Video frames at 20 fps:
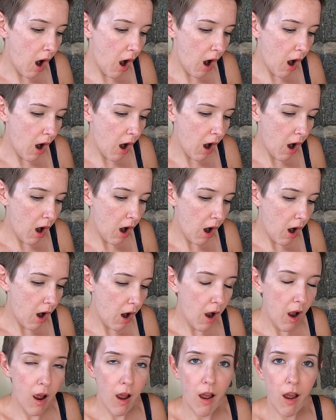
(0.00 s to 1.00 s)

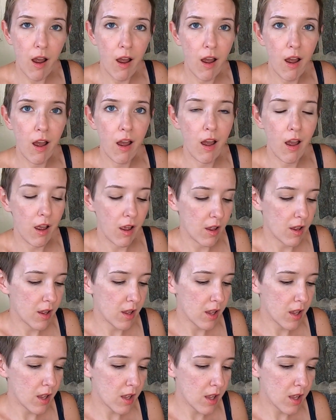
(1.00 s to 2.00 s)

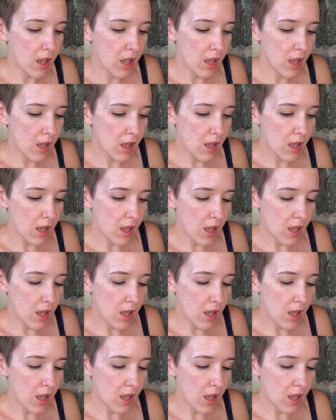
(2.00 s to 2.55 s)
No one is speaking in this clip.